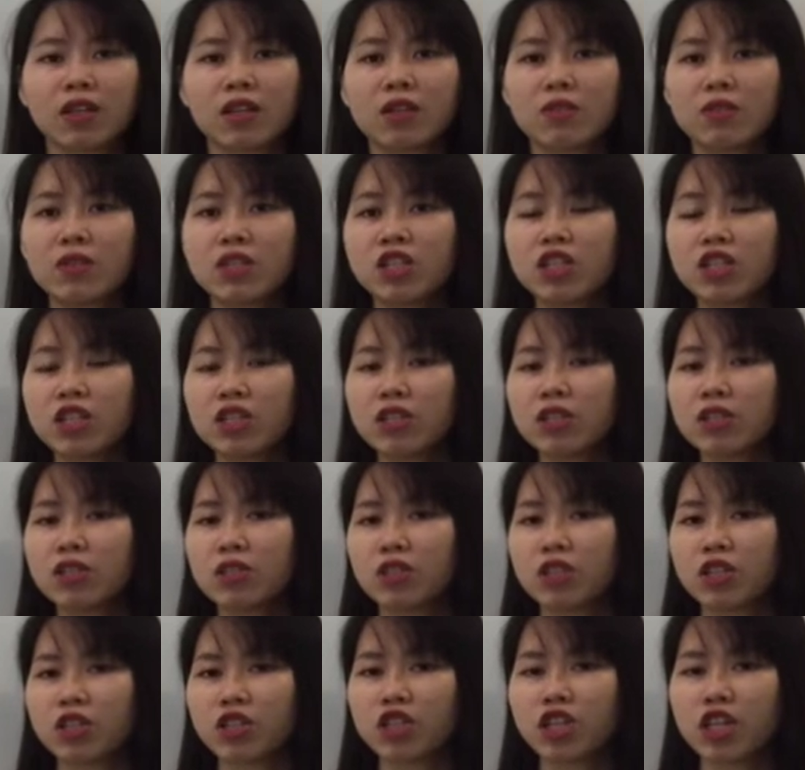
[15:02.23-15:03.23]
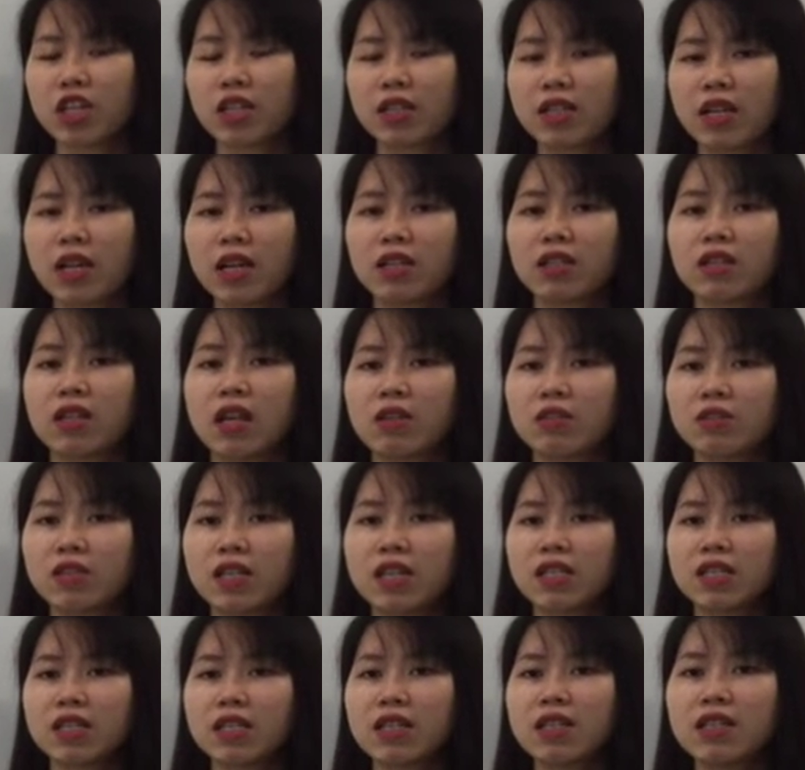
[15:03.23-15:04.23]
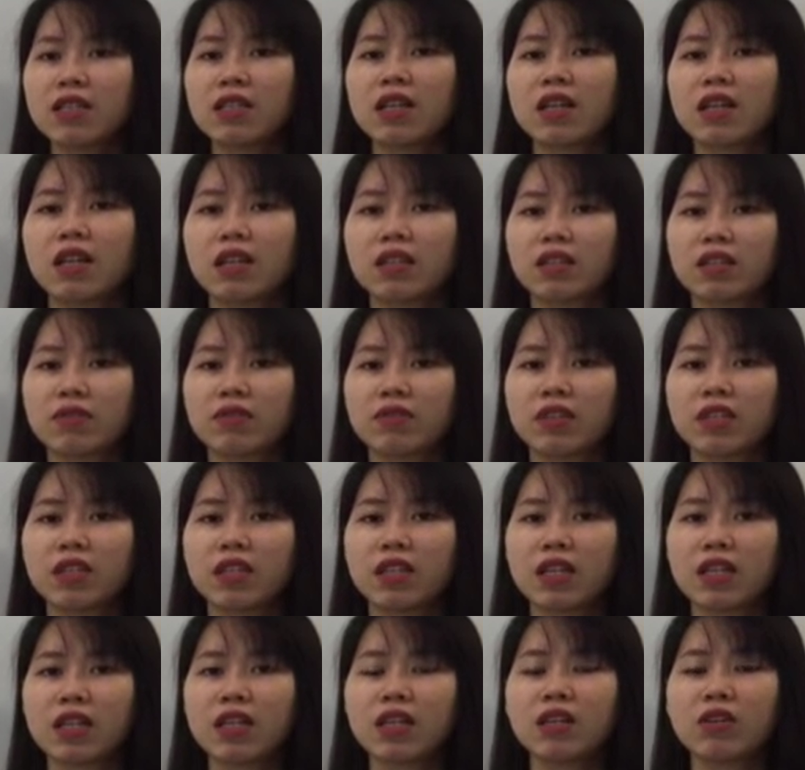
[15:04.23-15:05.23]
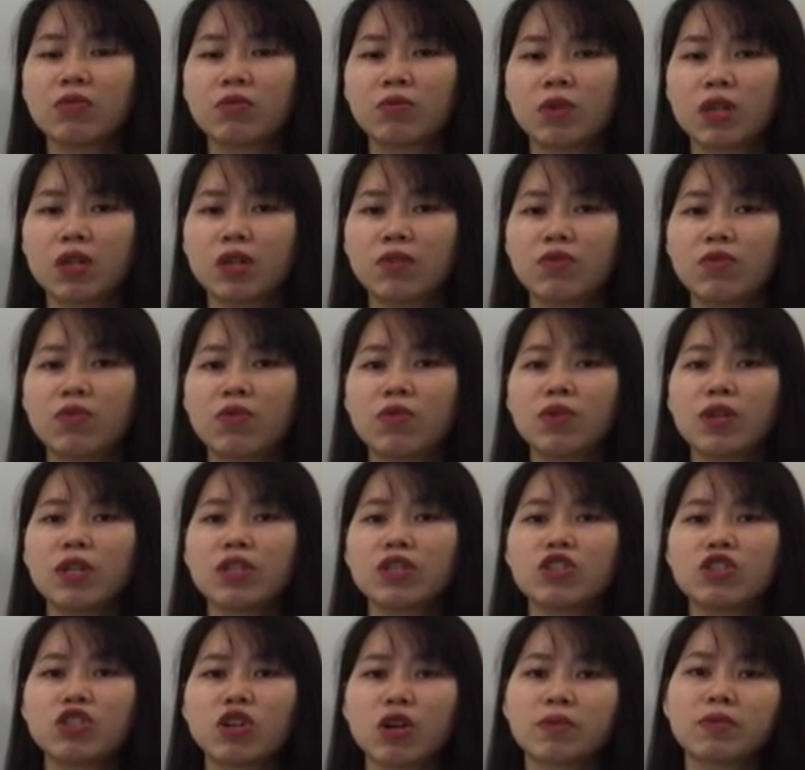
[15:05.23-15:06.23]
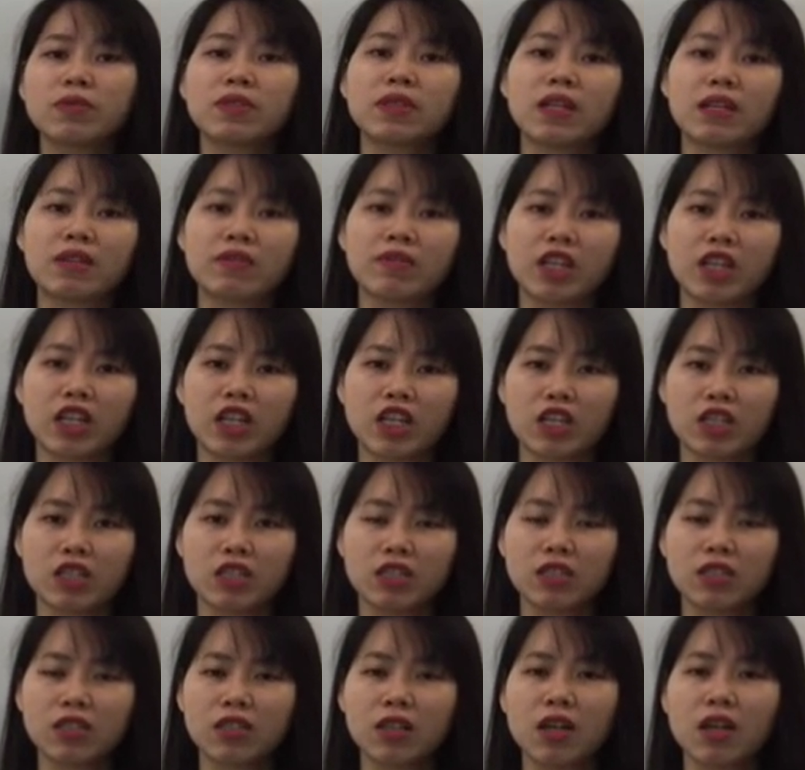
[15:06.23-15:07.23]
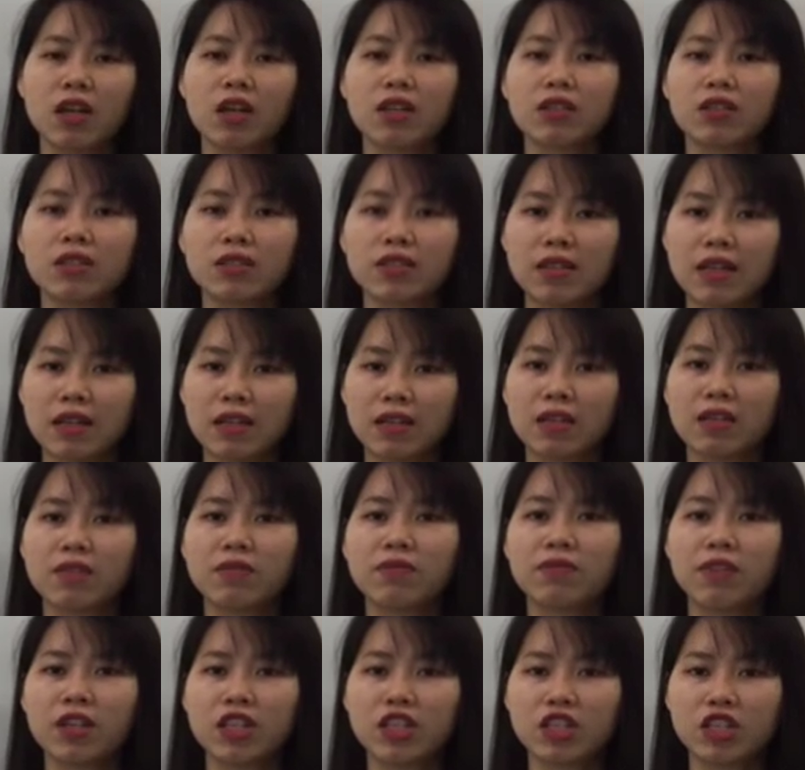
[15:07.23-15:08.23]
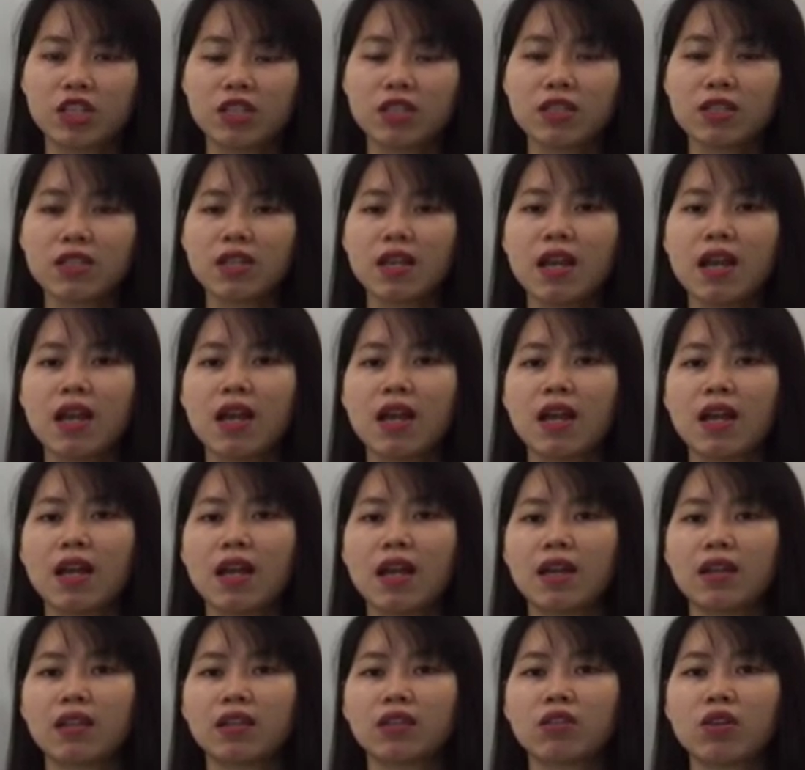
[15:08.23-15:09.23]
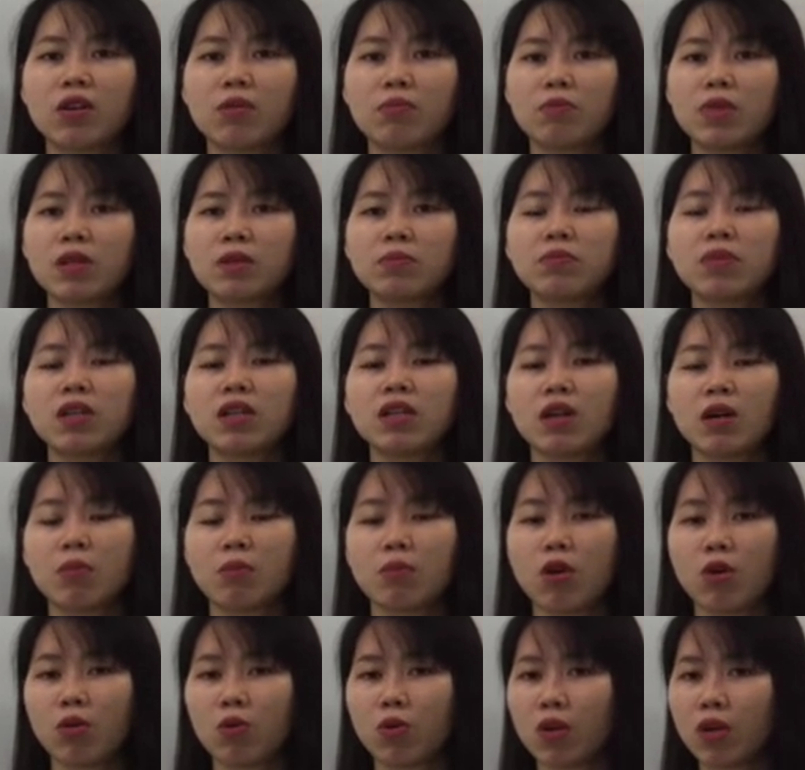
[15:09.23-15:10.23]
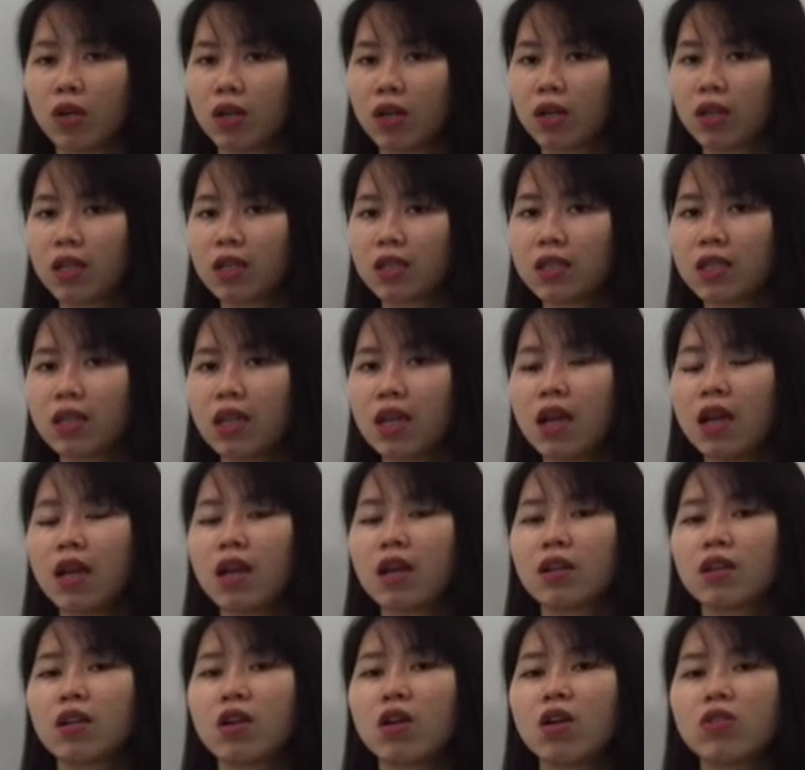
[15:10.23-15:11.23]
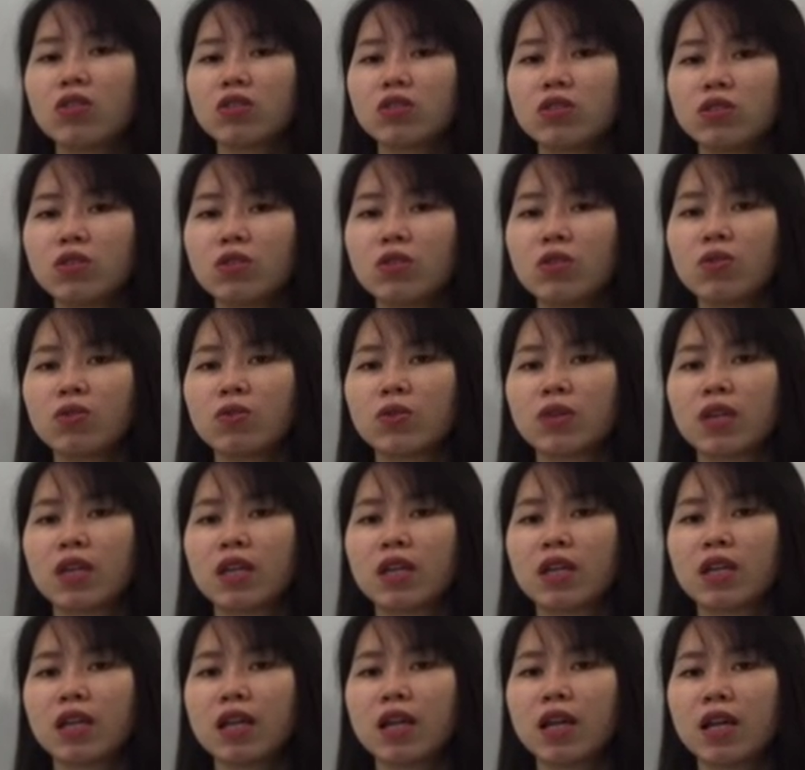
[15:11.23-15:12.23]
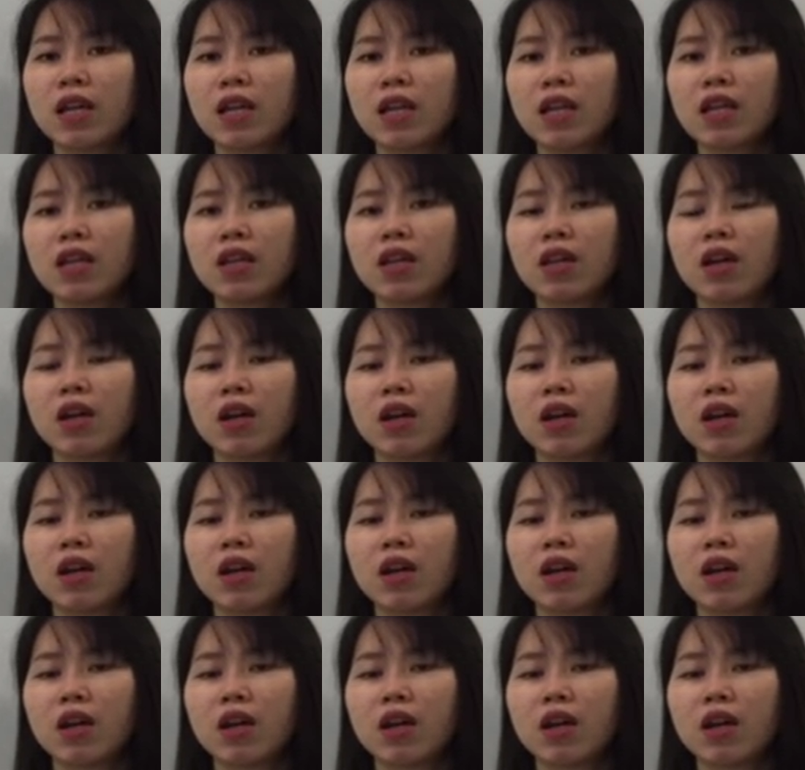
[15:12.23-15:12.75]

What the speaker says: The research suggests that downsizing negativity influence job satisfactions and commitment among workers. They also create